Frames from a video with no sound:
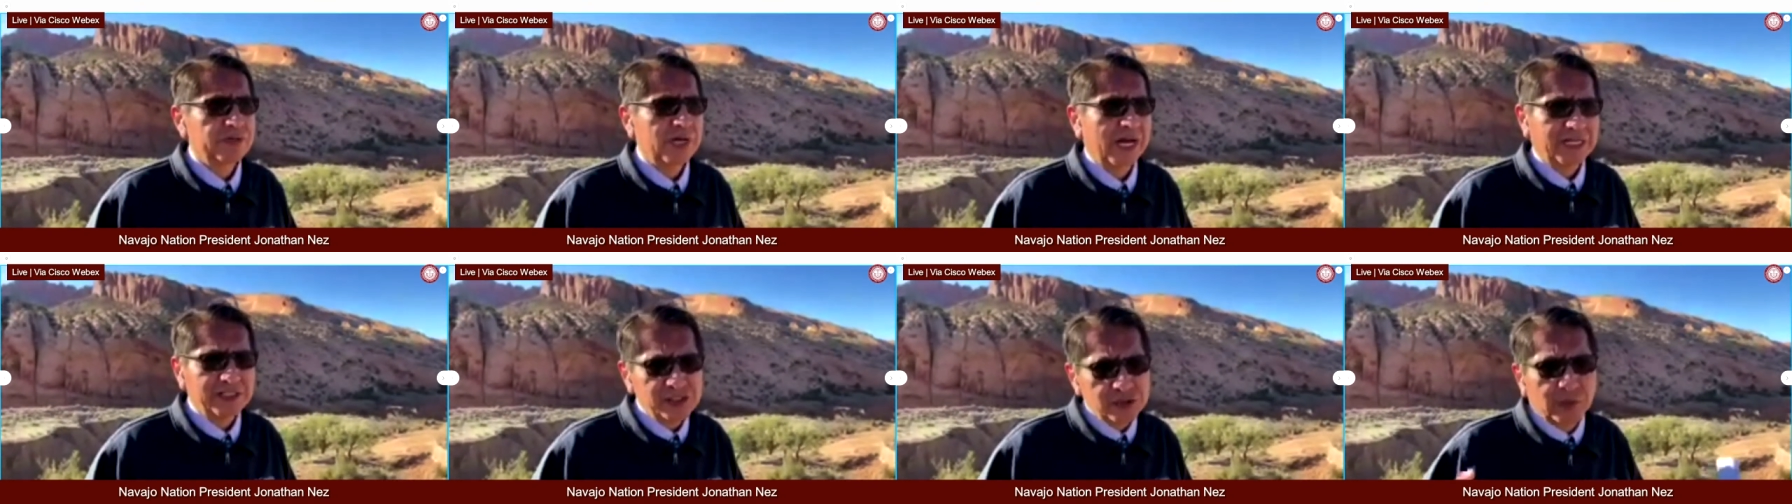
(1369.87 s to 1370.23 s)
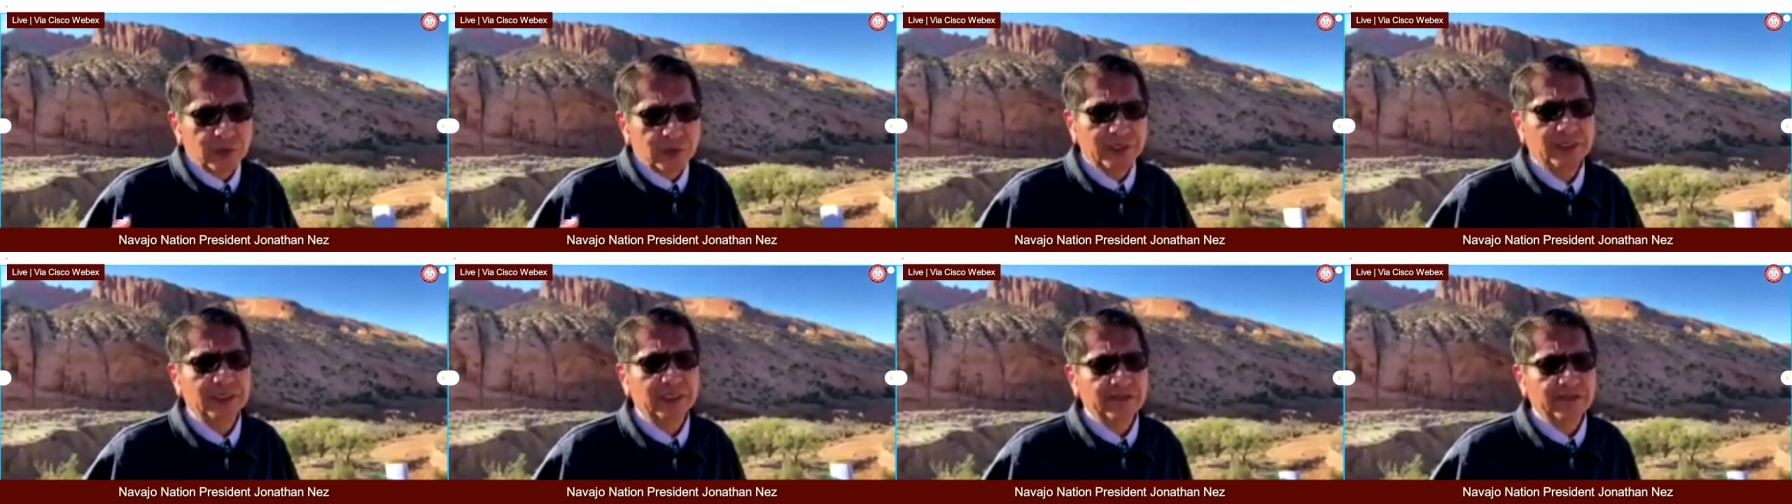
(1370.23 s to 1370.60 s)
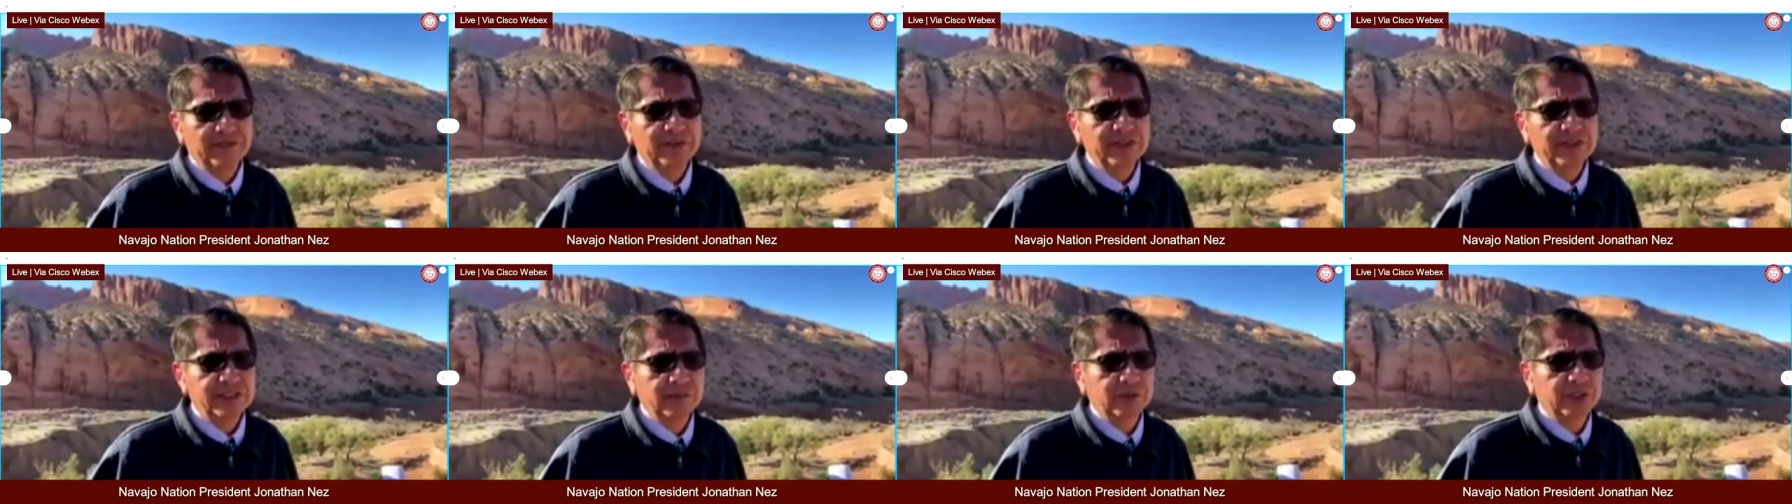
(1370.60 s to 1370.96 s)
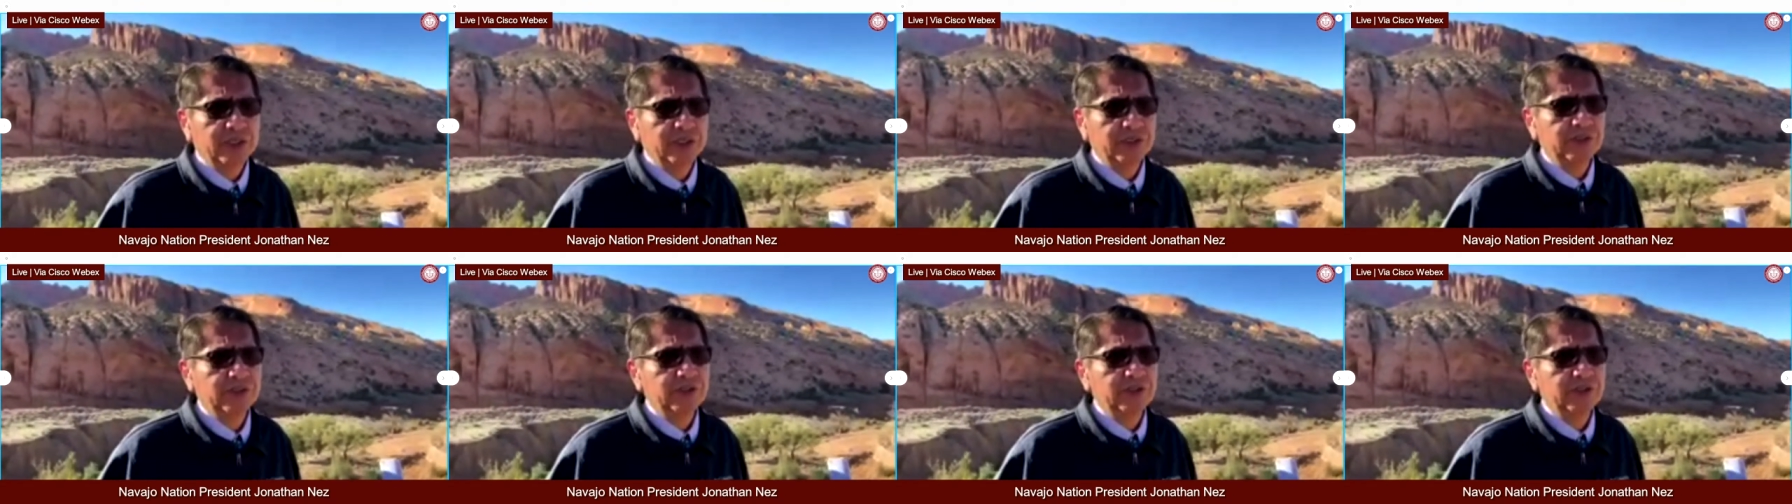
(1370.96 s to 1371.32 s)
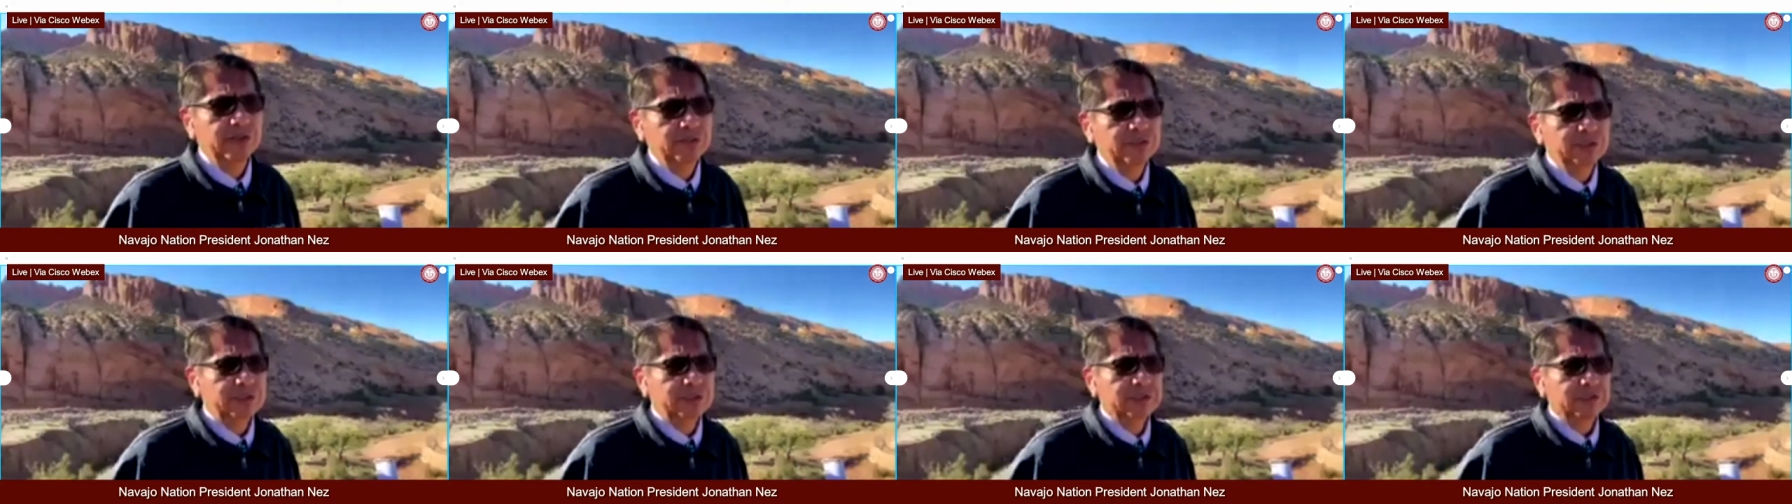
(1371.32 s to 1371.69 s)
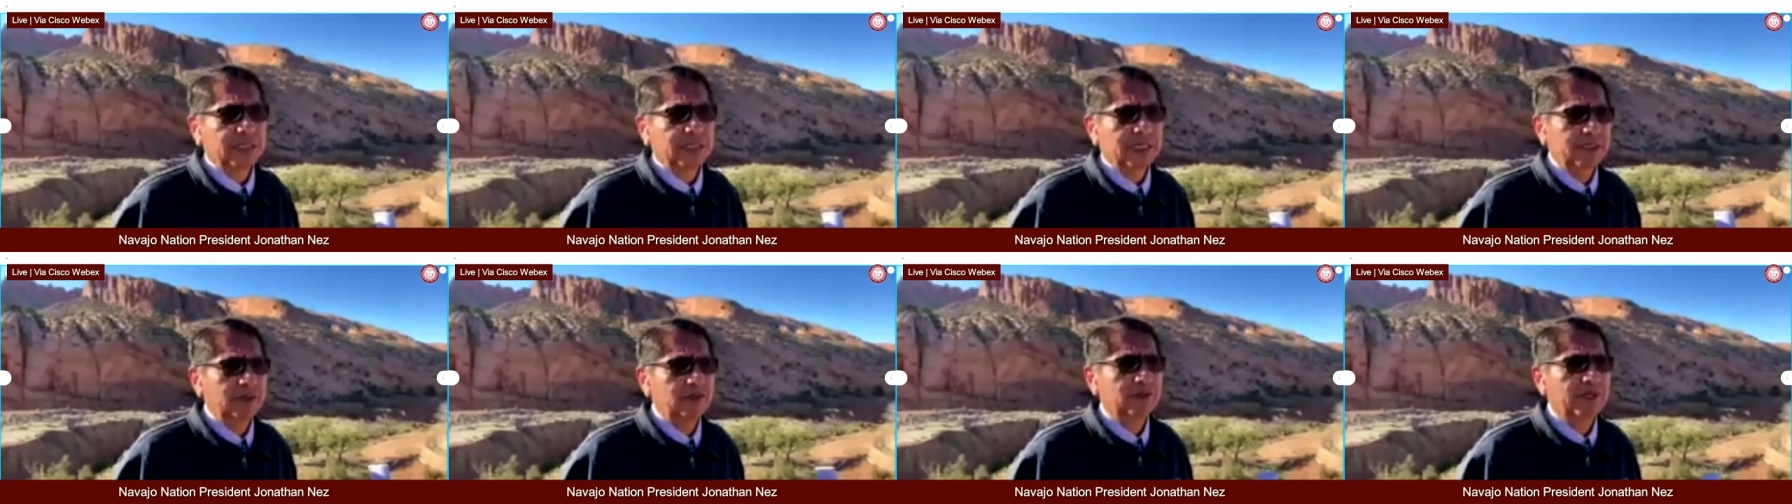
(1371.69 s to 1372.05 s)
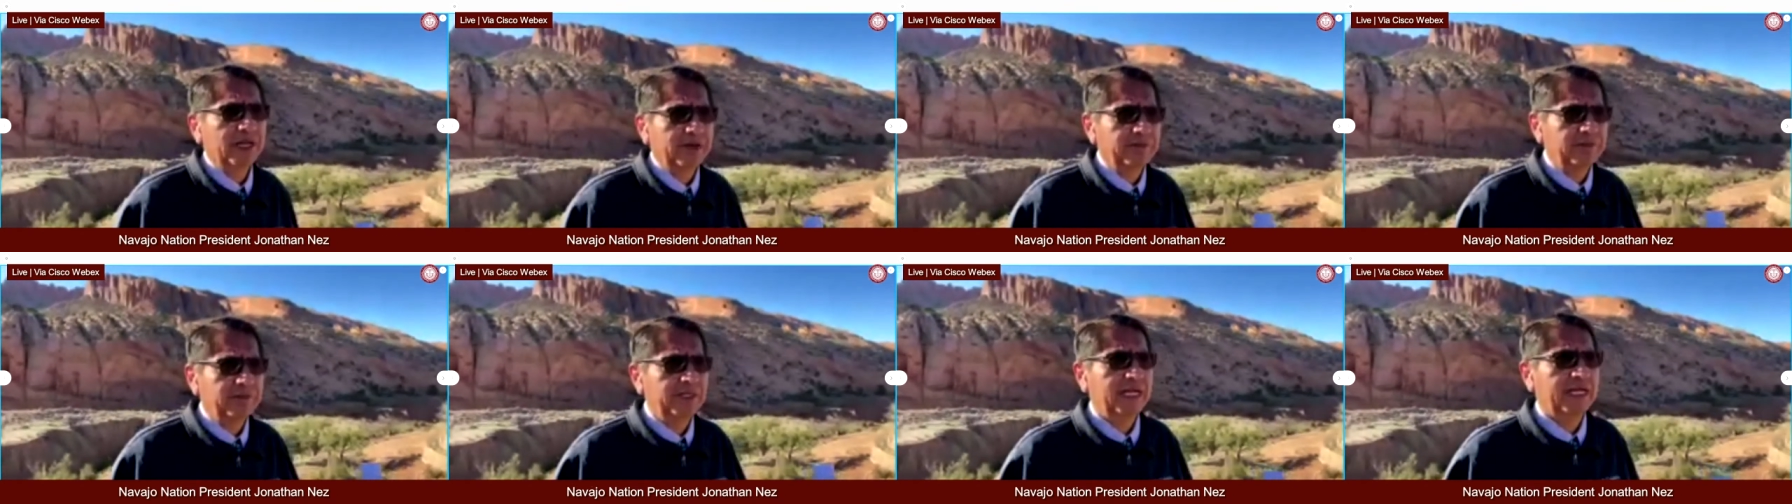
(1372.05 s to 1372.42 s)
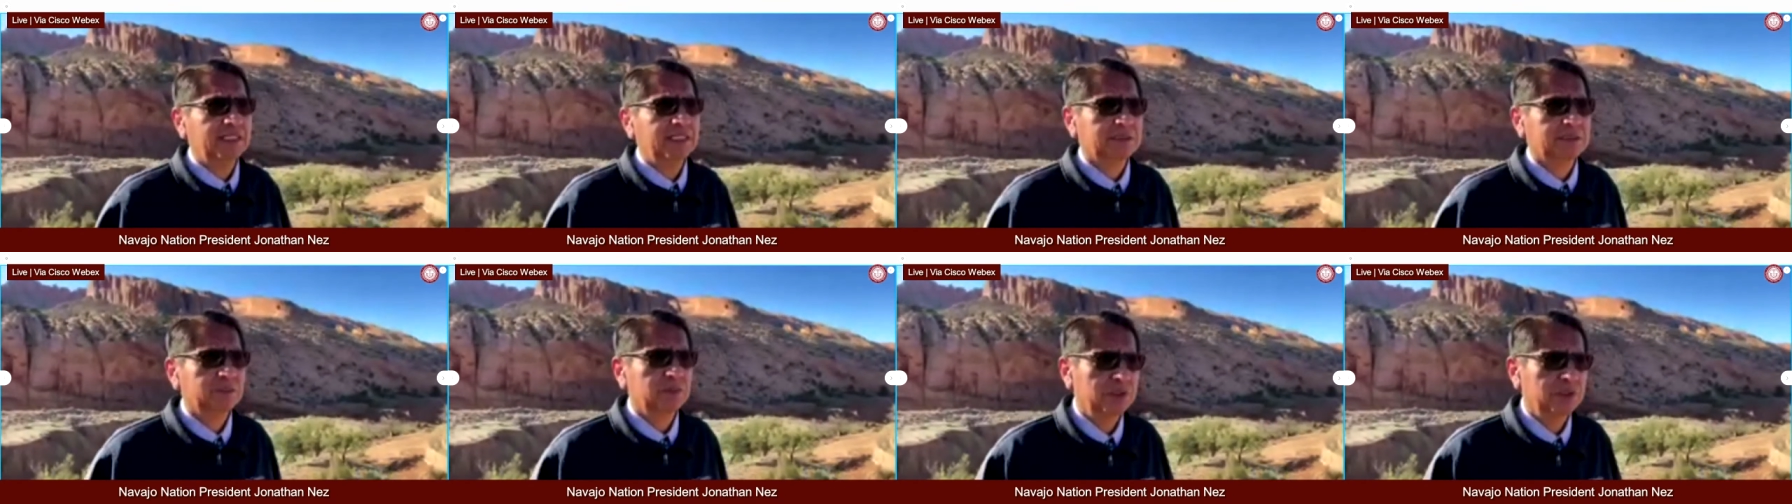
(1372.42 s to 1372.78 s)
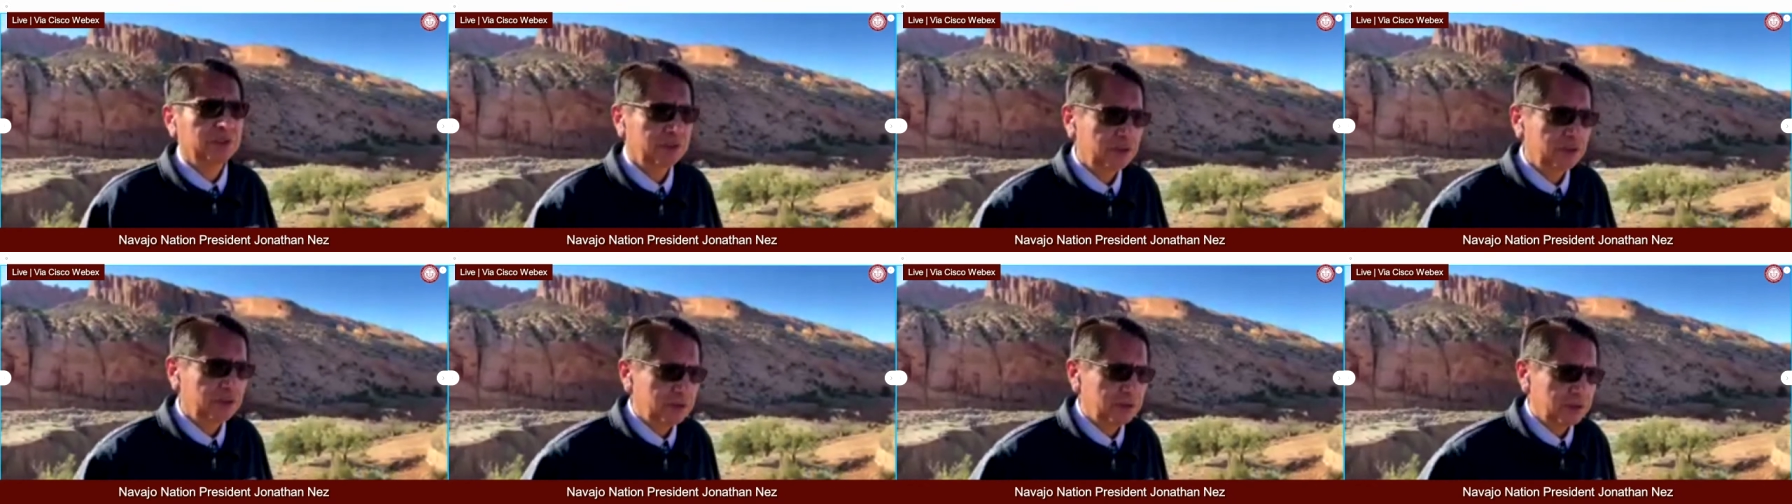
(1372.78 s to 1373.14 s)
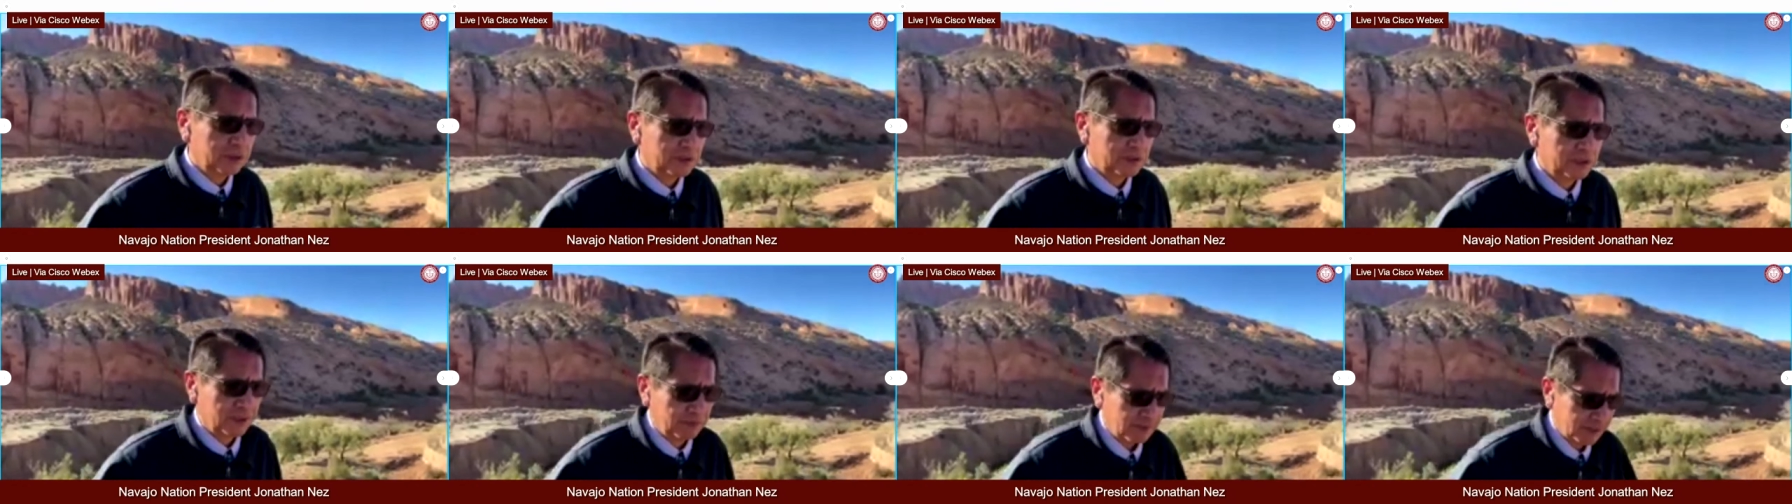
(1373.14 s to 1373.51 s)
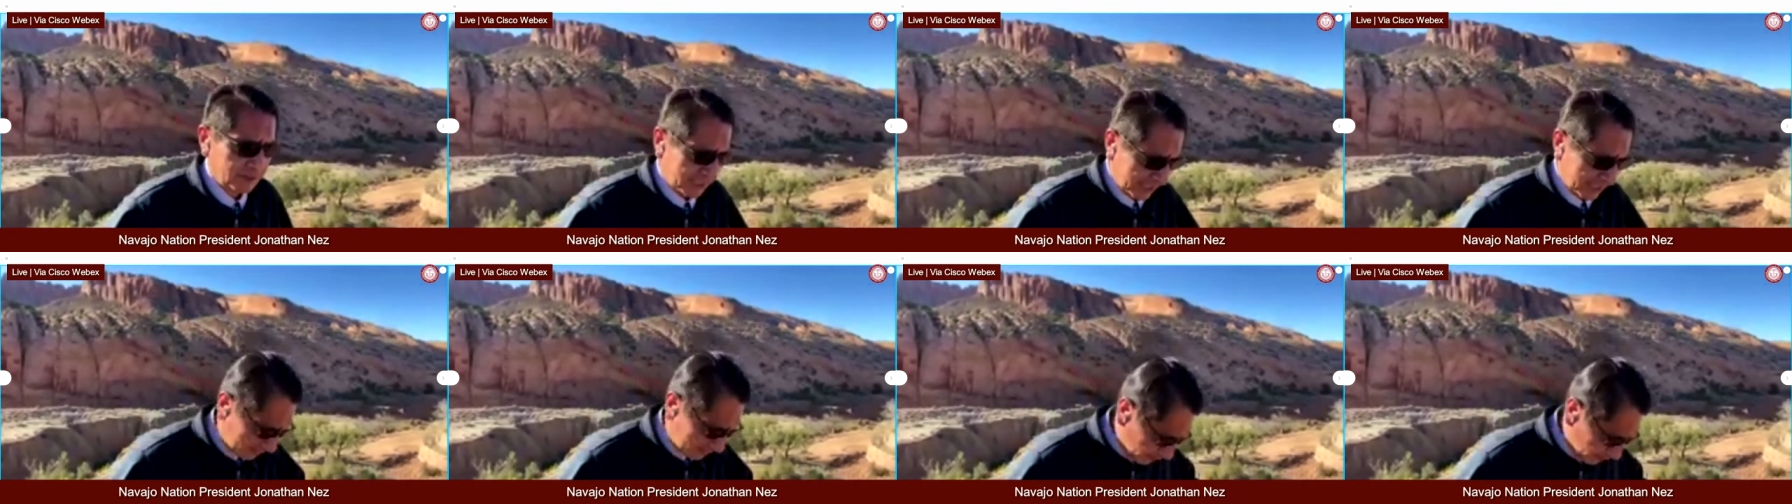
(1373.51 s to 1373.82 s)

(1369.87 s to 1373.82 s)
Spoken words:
So I just wanted to give you some good news. I know we haven't had some good news in some